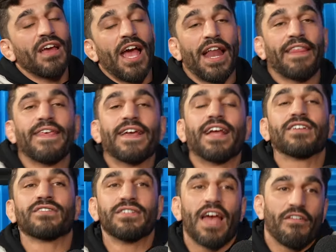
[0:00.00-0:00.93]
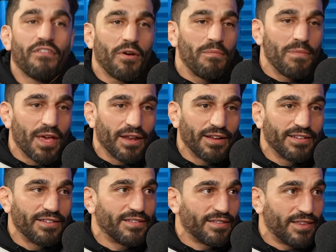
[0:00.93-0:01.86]
and I think I just never admitted
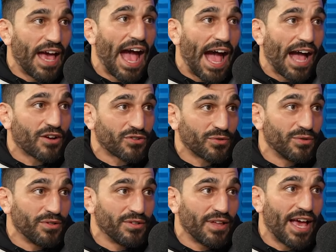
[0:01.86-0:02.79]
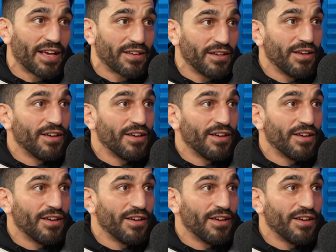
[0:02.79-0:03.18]
the actual, like,